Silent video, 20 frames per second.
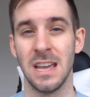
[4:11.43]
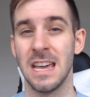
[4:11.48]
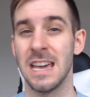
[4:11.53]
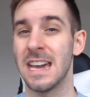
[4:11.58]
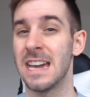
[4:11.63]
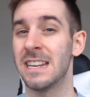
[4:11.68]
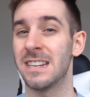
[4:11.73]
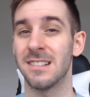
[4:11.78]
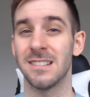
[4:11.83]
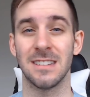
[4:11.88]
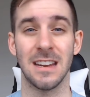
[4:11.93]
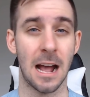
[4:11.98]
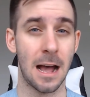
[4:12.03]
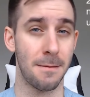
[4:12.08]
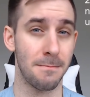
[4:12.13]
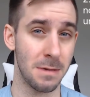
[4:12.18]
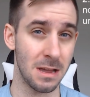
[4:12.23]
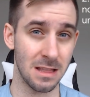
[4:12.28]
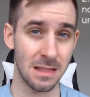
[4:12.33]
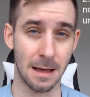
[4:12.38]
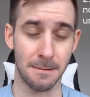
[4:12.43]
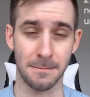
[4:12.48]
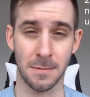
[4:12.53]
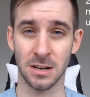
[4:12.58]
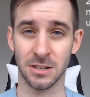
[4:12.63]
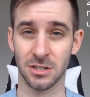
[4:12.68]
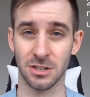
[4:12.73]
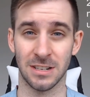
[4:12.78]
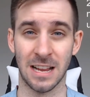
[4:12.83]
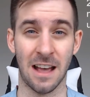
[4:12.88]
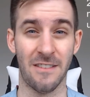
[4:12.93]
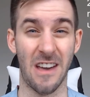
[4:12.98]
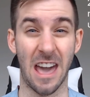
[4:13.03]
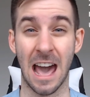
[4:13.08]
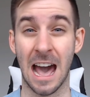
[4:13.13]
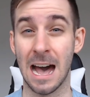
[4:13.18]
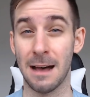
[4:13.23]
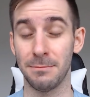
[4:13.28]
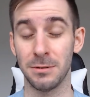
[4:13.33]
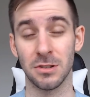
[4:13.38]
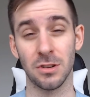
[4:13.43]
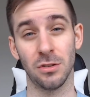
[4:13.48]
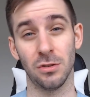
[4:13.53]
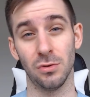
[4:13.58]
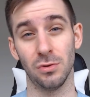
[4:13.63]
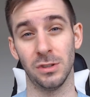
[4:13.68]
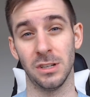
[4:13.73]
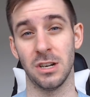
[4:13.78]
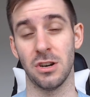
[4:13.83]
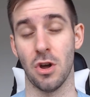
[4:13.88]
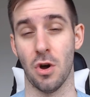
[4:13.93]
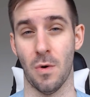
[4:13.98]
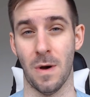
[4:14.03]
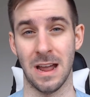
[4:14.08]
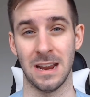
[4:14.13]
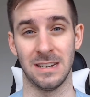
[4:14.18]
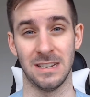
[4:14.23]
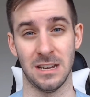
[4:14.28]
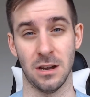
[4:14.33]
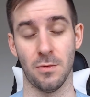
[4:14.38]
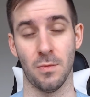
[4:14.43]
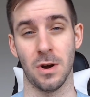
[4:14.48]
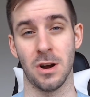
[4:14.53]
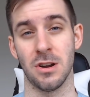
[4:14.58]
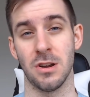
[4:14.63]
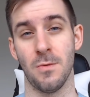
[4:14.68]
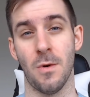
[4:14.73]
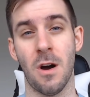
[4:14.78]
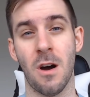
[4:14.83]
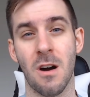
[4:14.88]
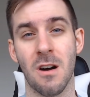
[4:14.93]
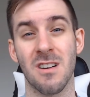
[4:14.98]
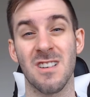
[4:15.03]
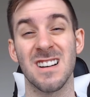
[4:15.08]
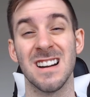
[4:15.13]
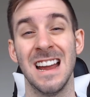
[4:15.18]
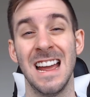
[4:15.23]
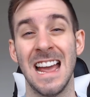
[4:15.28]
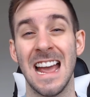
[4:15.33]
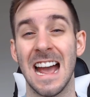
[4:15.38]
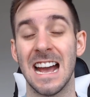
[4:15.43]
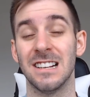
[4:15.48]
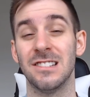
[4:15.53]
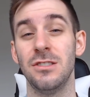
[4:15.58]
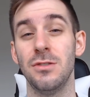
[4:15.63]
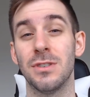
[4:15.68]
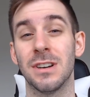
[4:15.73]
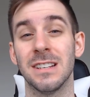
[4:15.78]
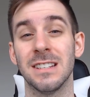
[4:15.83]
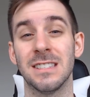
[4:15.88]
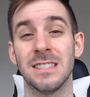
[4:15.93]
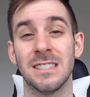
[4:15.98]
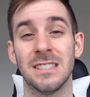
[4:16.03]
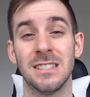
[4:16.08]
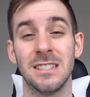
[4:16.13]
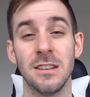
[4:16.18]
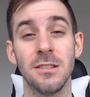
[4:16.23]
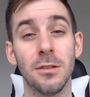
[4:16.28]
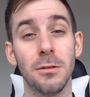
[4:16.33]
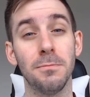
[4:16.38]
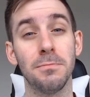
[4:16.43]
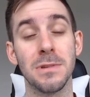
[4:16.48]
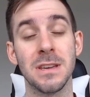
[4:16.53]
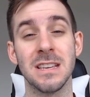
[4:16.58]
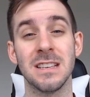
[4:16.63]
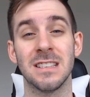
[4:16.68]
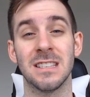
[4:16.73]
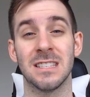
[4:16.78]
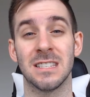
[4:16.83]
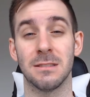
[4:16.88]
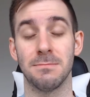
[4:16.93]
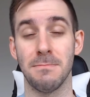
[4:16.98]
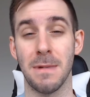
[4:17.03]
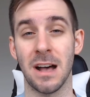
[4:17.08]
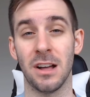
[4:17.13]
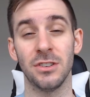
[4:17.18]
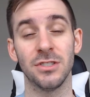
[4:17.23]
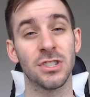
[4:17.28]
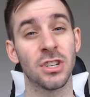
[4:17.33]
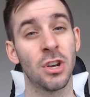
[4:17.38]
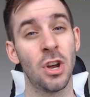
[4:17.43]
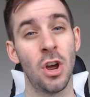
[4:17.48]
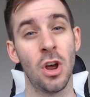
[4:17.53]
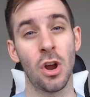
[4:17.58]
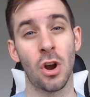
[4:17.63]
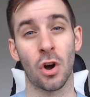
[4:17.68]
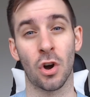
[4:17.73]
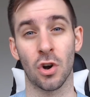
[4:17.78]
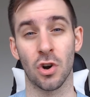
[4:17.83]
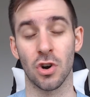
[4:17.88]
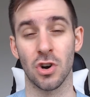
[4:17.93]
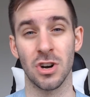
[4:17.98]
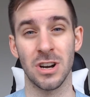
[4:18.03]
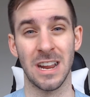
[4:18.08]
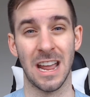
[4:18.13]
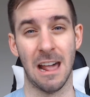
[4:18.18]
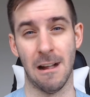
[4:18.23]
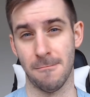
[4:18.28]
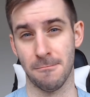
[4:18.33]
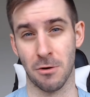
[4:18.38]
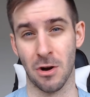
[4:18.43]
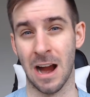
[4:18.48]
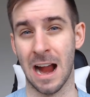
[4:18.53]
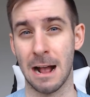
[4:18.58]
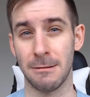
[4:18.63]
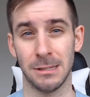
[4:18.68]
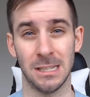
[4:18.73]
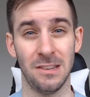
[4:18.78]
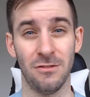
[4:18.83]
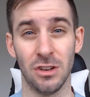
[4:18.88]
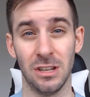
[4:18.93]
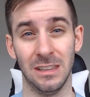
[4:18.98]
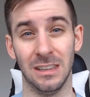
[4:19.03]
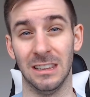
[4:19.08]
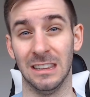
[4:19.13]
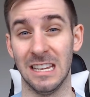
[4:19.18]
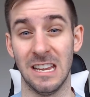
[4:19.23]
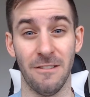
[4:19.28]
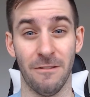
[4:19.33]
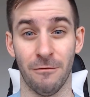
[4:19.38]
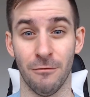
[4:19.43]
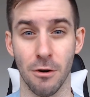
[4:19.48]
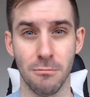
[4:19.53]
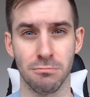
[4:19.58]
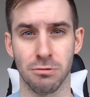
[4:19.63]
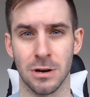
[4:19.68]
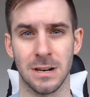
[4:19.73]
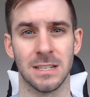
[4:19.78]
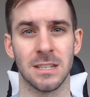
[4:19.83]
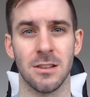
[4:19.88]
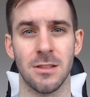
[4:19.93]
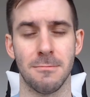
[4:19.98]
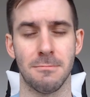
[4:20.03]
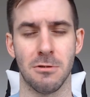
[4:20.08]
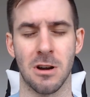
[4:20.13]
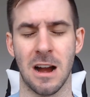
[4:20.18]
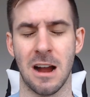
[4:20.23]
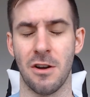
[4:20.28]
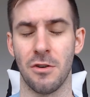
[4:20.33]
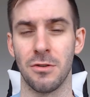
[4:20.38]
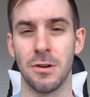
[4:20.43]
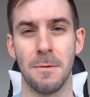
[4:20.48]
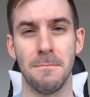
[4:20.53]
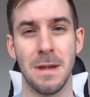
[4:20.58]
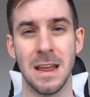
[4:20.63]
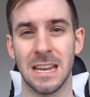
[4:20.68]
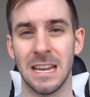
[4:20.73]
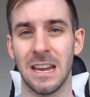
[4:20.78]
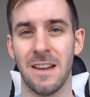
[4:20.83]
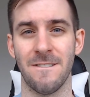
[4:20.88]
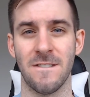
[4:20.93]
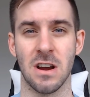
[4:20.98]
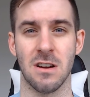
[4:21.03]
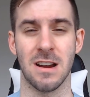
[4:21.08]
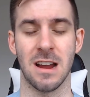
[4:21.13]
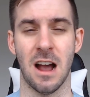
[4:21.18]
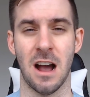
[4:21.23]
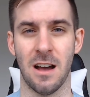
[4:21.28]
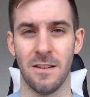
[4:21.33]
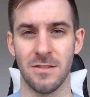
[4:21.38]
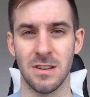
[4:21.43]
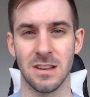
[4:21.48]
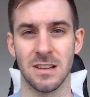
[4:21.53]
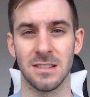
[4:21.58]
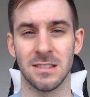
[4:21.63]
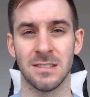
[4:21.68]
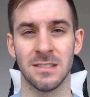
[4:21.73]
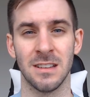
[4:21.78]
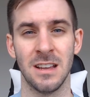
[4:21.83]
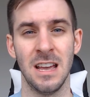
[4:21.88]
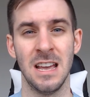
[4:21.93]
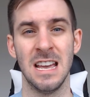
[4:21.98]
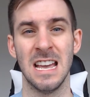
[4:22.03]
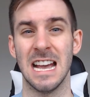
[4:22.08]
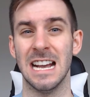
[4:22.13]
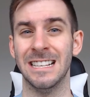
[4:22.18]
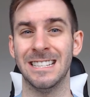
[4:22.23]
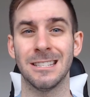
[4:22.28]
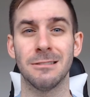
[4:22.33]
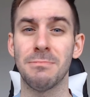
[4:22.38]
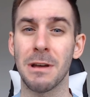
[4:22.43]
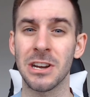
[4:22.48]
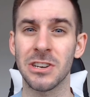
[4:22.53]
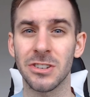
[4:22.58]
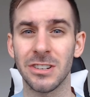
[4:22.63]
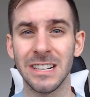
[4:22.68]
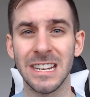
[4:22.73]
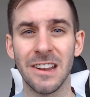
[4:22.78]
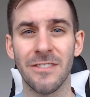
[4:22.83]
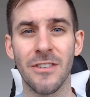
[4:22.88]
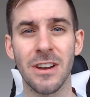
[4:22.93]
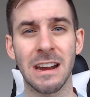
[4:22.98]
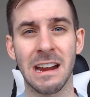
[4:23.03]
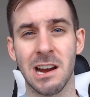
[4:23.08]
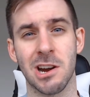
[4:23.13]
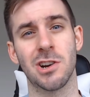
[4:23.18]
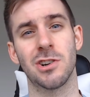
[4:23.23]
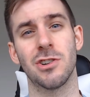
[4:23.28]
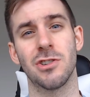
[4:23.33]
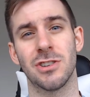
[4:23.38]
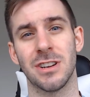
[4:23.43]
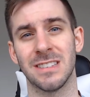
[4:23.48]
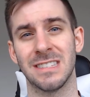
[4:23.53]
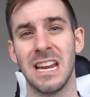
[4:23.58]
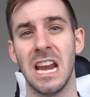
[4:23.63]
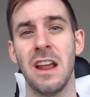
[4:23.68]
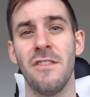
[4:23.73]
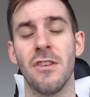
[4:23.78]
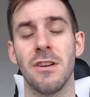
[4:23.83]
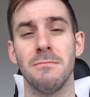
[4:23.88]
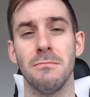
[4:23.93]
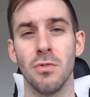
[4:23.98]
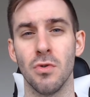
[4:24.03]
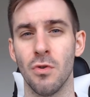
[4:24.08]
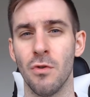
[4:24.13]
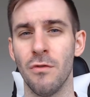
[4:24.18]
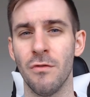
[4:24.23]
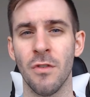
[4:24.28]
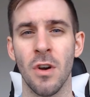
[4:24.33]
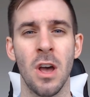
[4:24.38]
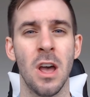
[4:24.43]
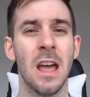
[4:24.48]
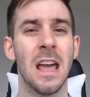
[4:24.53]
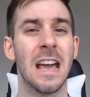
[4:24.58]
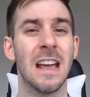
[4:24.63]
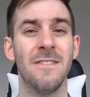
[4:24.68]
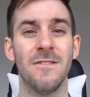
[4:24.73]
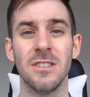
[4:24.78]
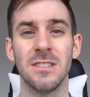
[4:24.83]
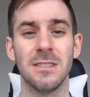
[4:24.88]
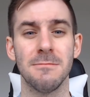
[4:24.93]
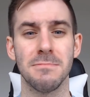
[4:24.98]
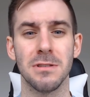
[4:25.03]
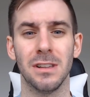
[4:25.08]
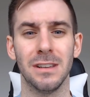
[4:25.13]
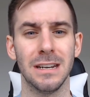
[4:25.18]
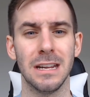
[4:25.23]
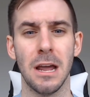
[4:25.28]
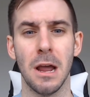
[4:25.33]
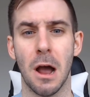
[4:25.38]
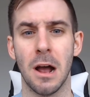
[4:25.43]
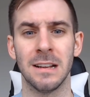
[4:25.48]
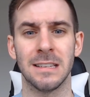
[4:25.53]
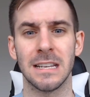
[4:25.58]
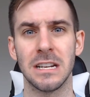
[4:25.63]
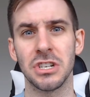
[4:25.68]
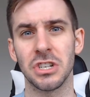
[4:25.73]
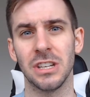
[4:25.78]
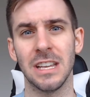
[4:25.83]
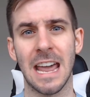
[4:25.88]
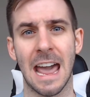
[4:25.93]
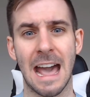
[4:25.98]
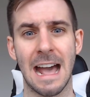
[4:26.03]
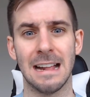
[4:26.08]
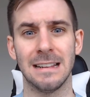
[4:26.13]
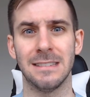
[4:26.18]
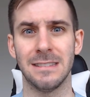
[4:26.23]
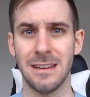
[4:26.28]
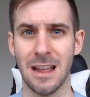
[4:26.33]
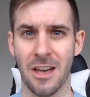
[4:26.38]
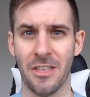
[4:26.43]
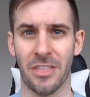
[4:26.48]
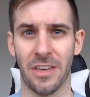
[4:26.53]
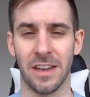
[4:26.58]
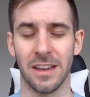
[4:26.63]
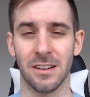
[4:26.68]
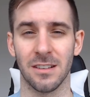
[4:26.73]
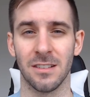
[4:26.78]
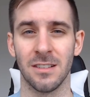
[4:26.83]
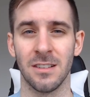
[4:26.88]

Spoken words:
It does not mean that monsters have absolutely no idea where you are, as you can still be smelt, heard, and perhaps even leave footprints on the ground, making it very obvious. Especially if a character doesn't even move, invisibility essentially adds nothing.